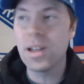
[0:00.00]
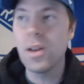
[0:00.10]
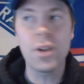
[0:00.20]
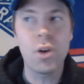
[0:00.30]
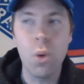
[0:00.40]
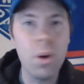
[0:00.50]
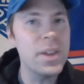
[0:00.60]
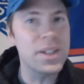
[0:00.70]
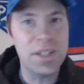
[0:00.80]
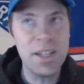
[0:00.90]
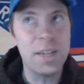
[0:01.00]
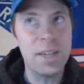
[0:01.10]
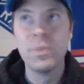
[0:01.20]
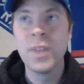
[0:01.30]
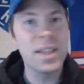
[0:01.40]
You know, the core of this
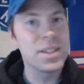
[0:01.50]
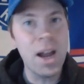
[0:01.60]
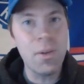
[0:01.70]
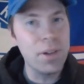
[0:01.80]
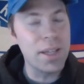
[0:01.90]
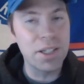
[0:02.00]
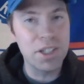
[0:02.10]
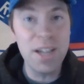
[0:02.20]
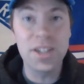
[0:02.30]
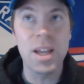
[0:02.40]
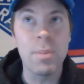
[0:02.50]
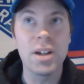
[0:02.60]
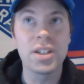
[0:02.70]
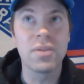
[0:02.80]
team is not really going to change that much.